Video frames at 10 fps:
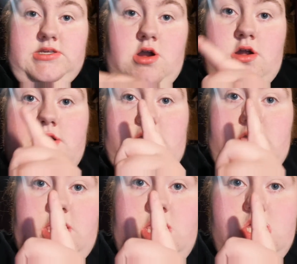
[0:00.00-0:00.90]
it is
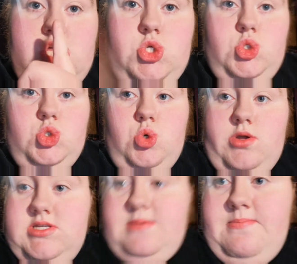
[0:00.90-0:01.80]
currently
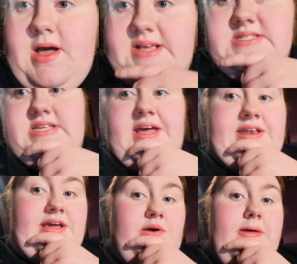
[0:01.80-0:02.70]
20 past
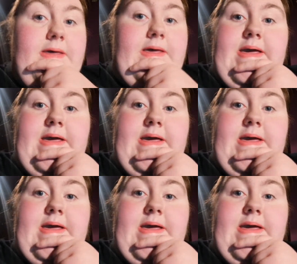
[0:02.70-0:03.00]
10 now,